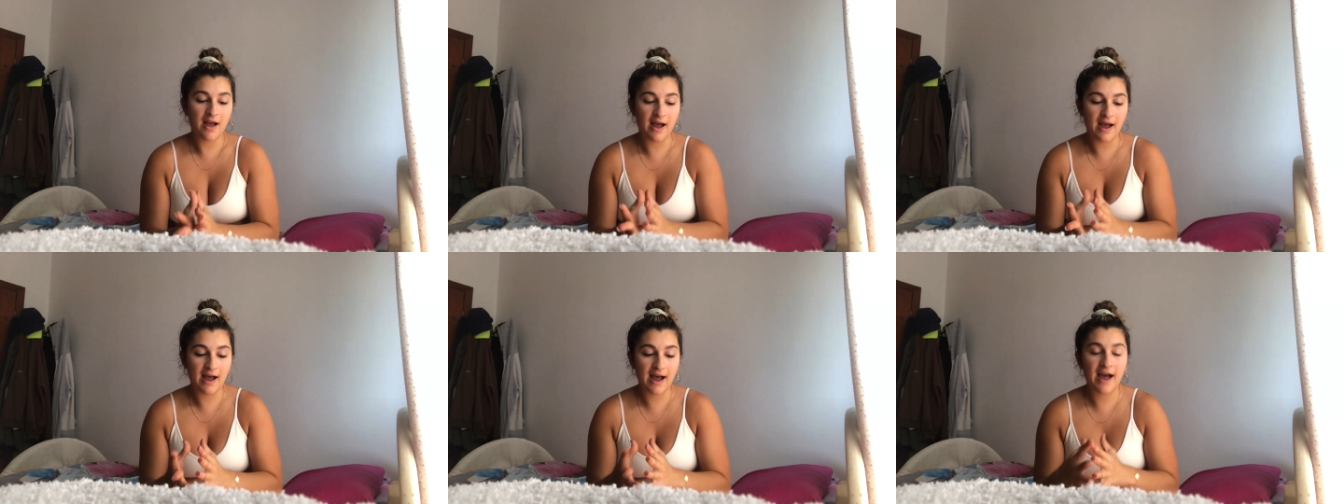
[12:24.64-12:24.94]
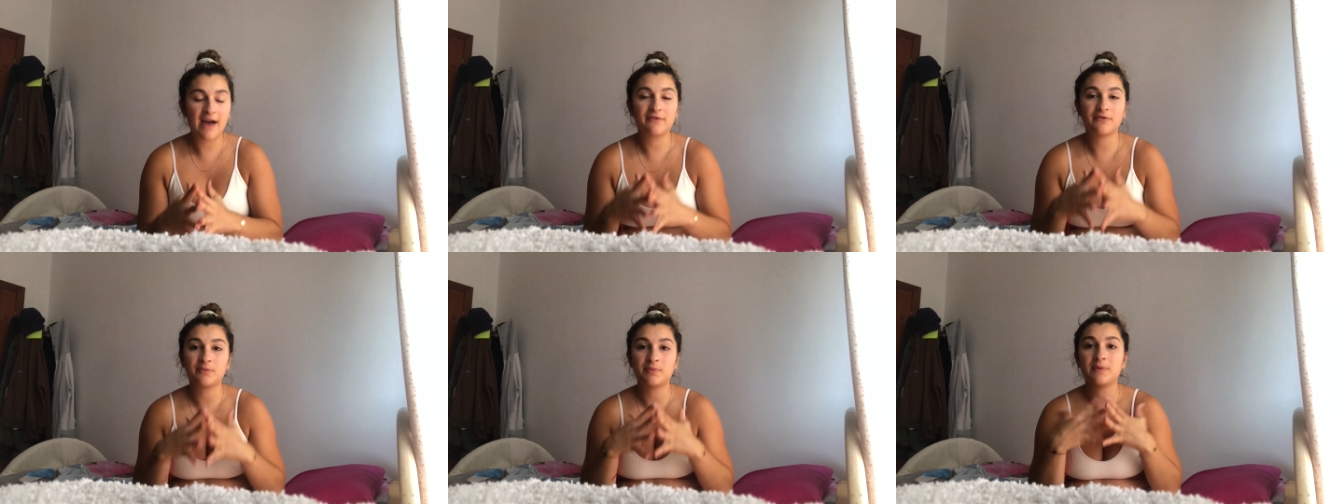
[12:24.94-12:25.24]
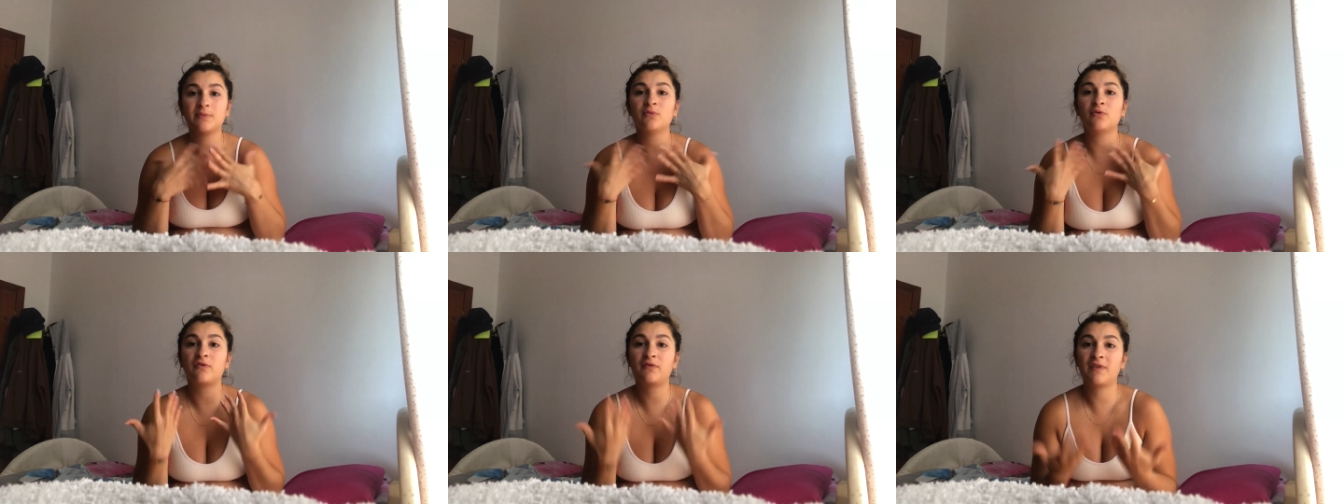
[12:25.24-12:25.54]
have a
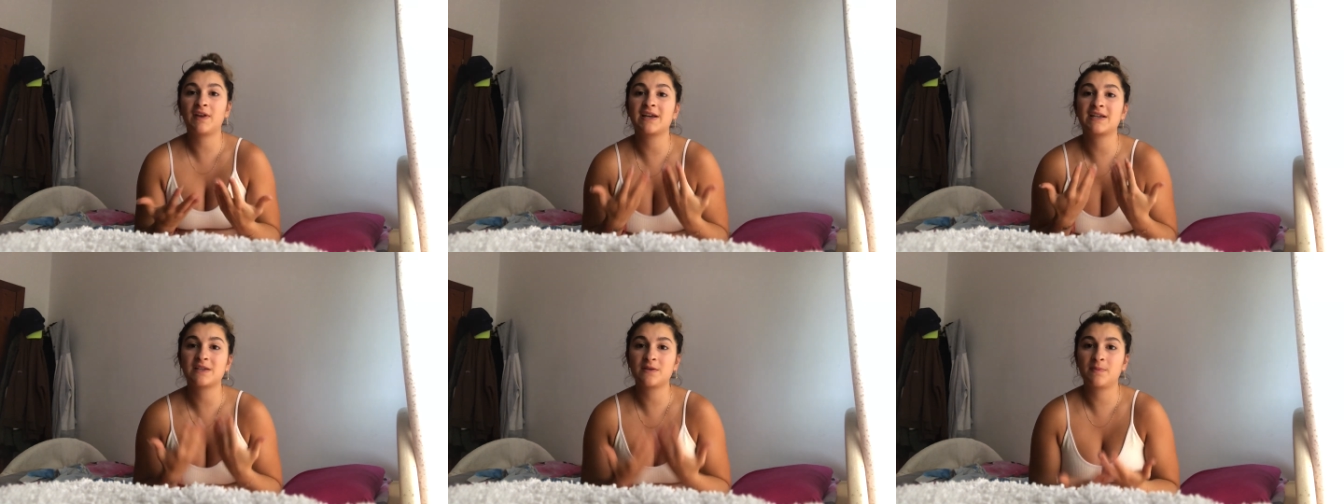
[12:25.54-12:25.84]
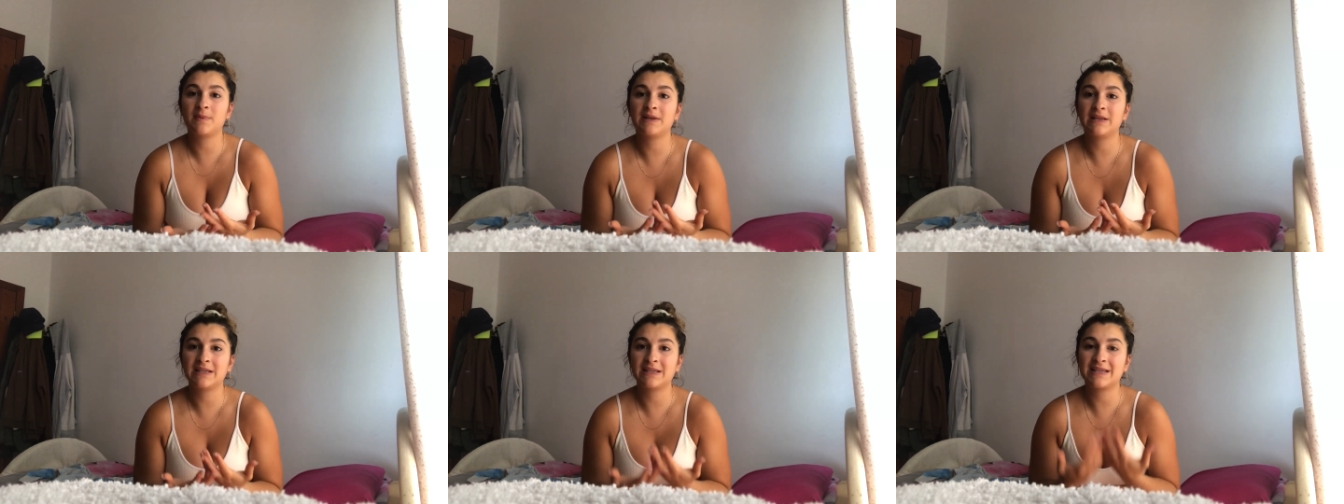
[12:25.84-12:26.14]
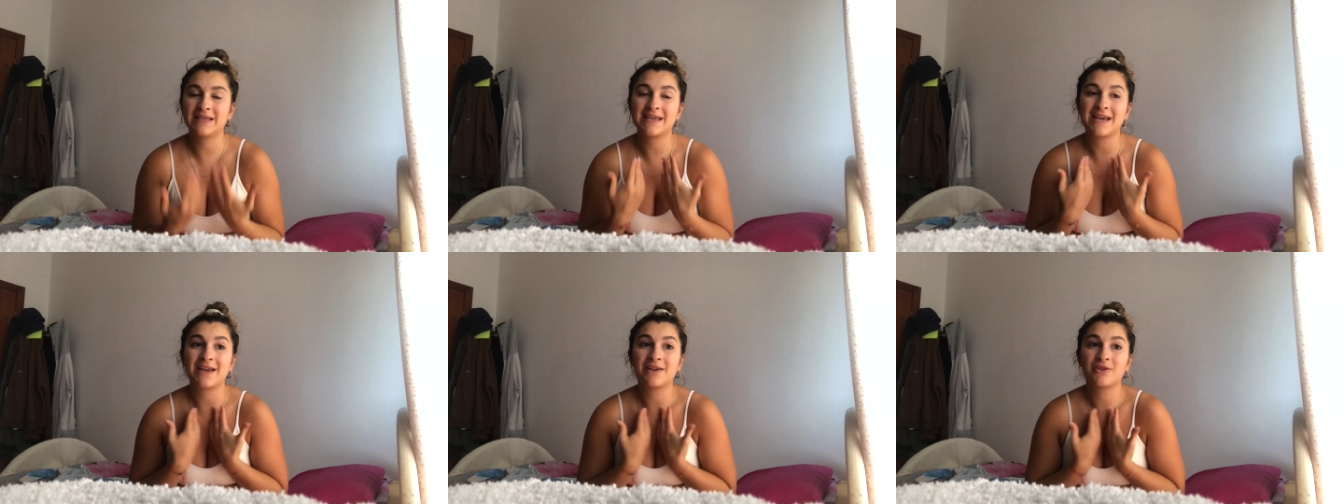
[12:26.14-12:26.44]
bit more
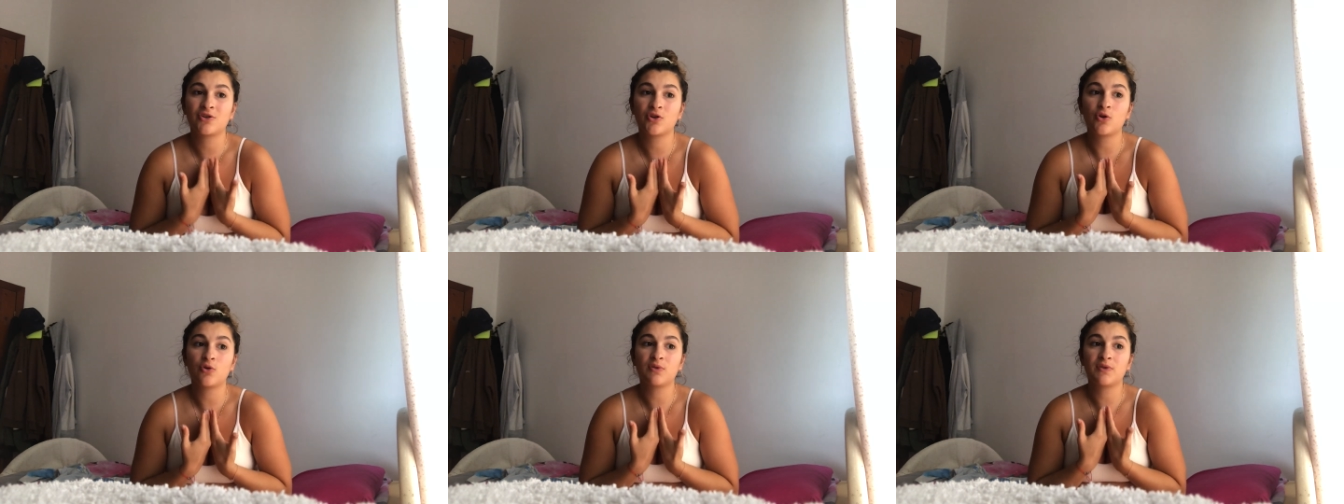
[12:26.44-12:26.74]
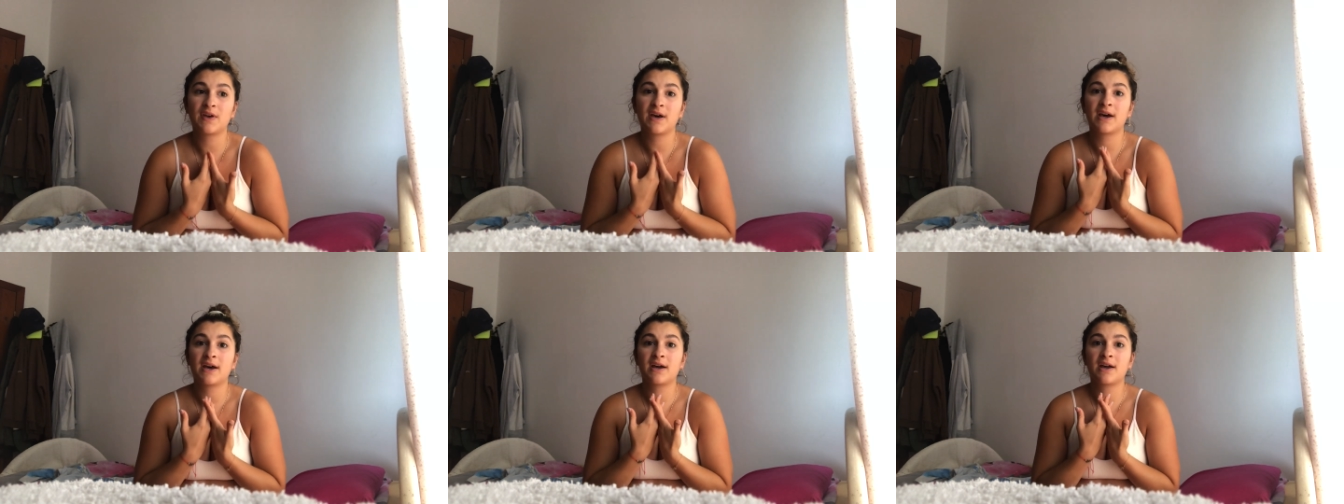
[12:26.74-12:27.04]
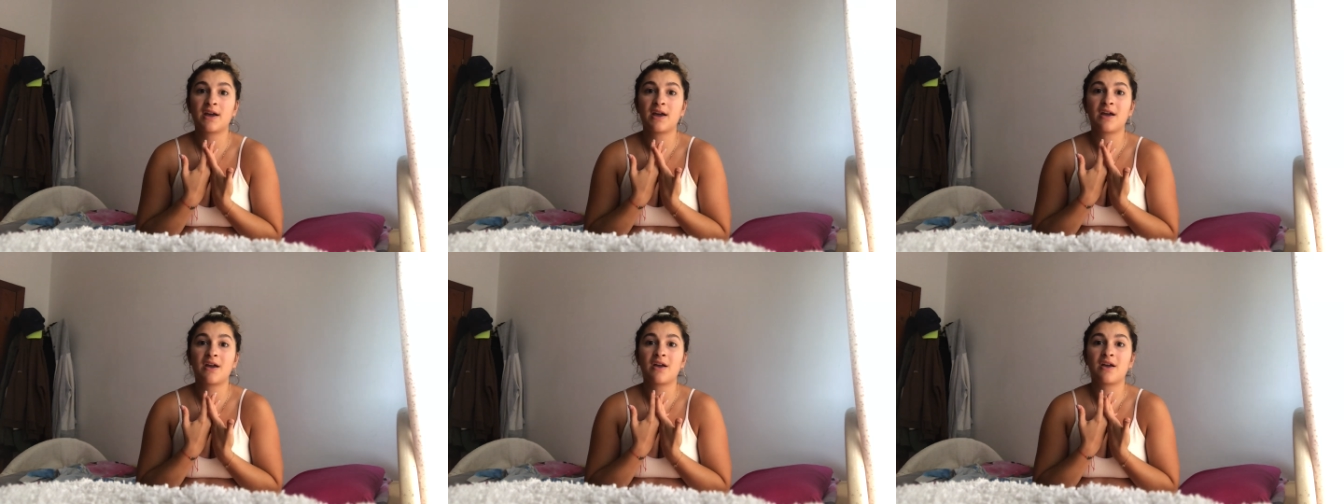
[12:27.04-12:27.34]
flexibility and know that
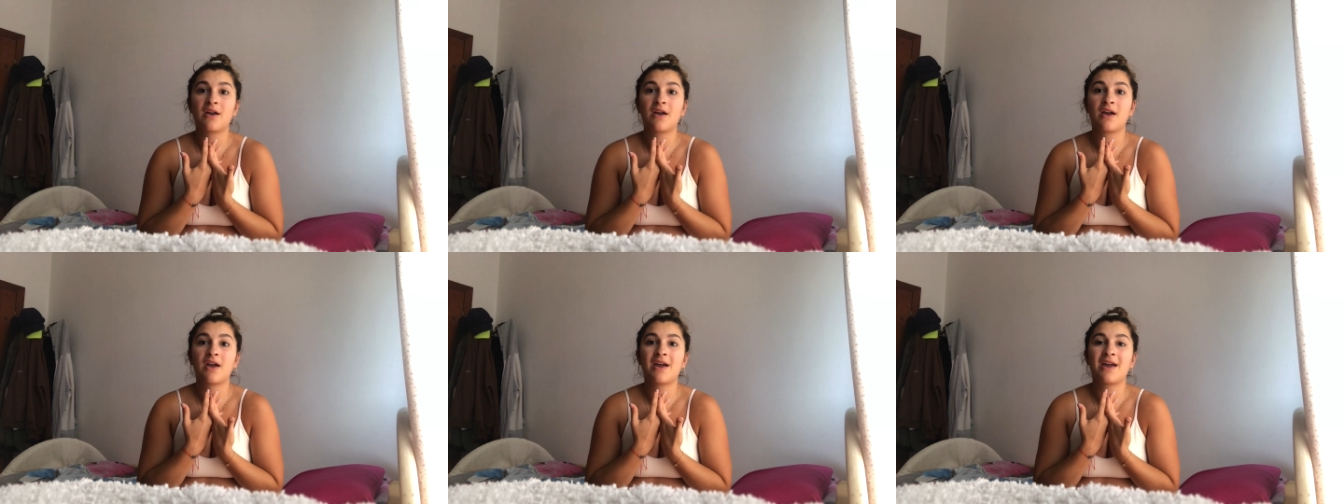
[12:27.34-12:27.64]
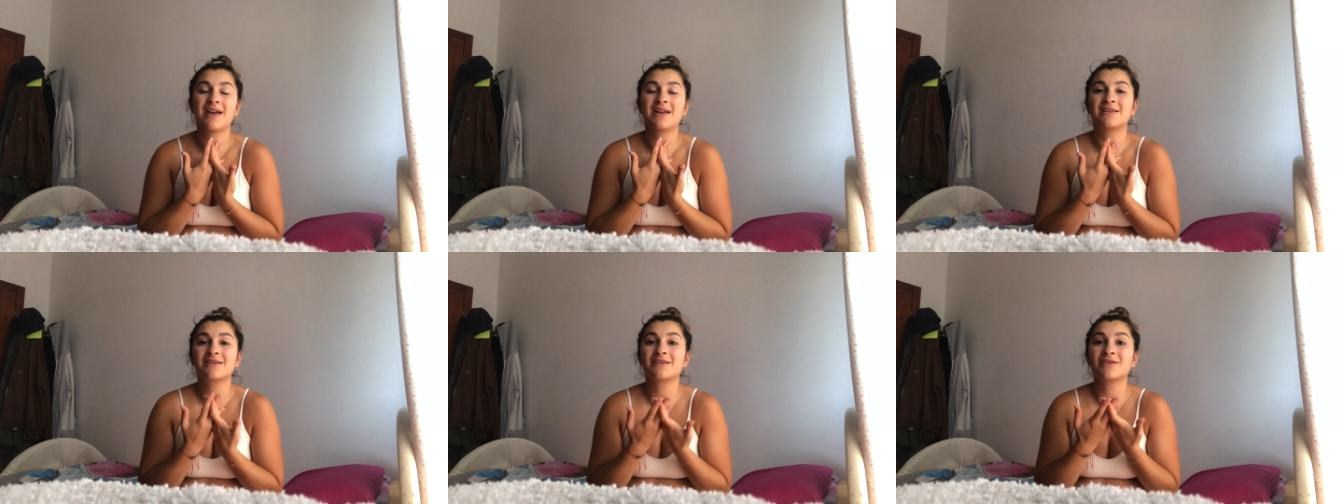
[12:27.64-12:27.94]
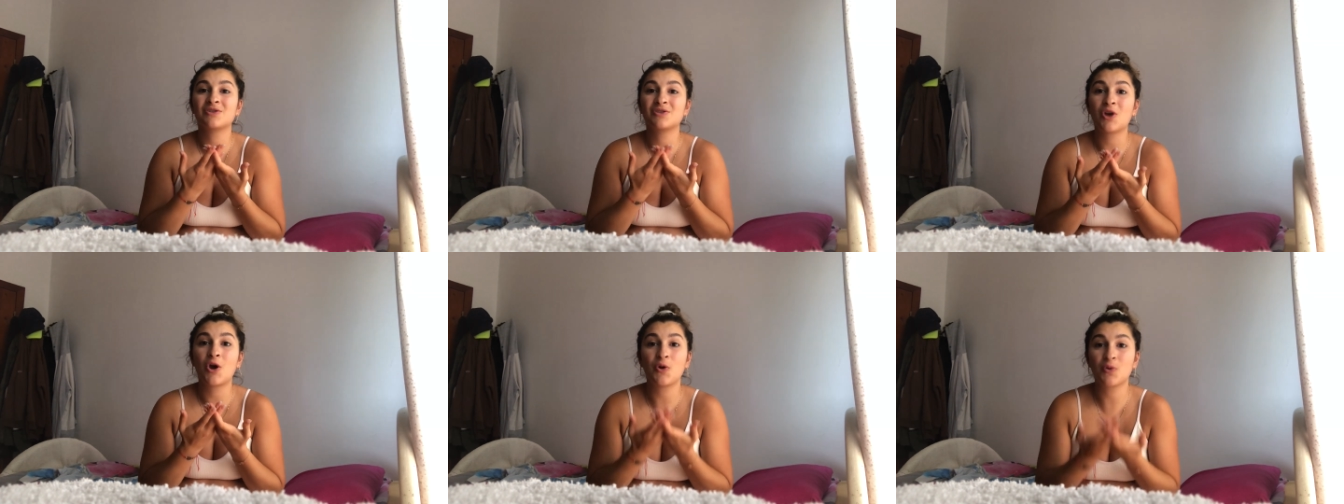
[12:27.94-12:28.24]
it's
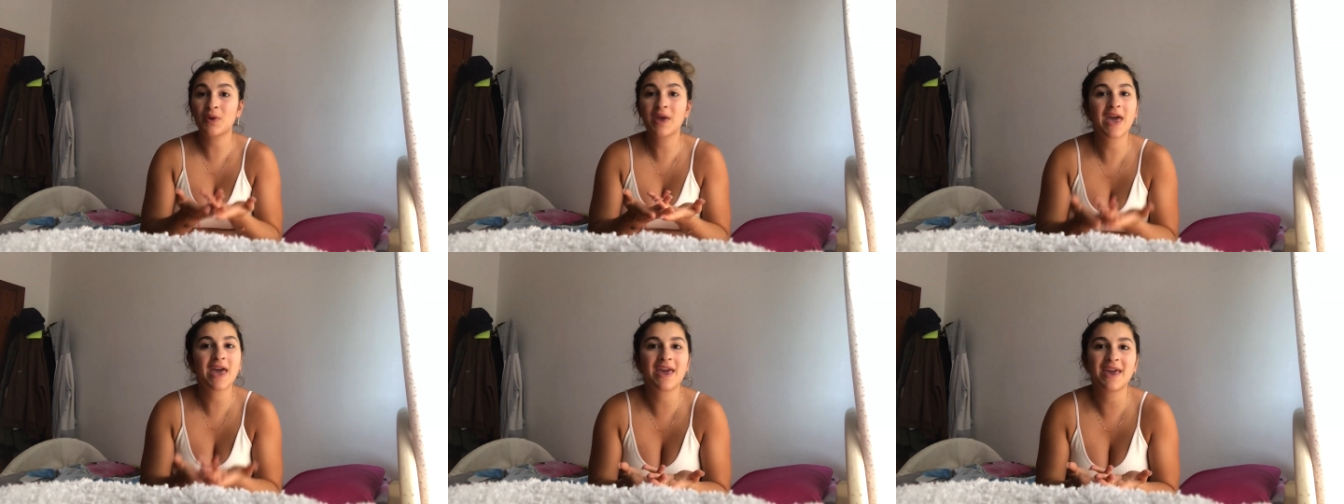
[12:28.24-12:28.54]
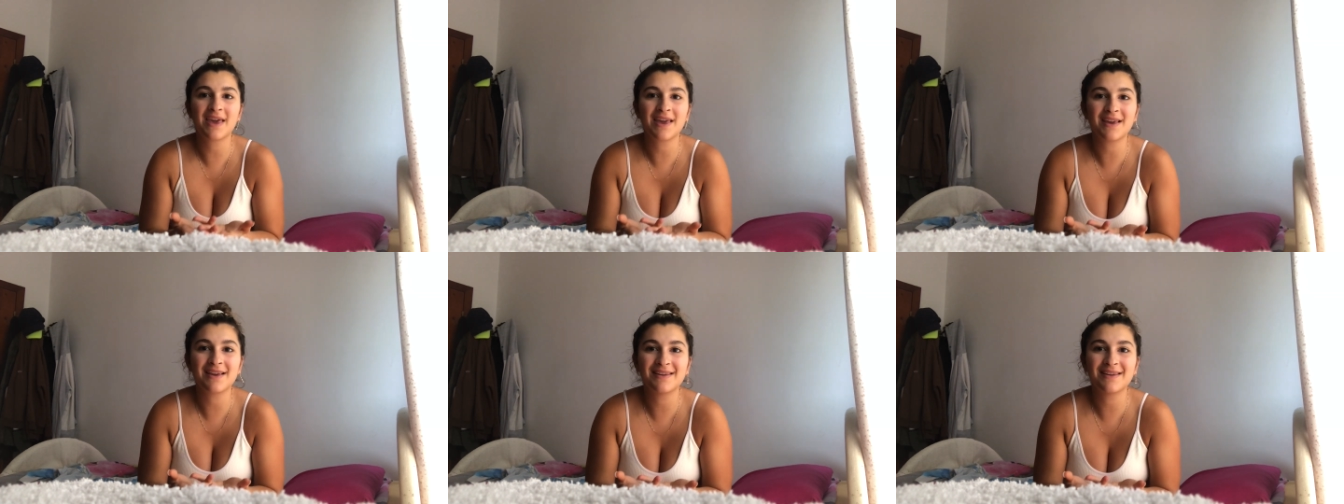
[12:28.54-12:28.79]
okay.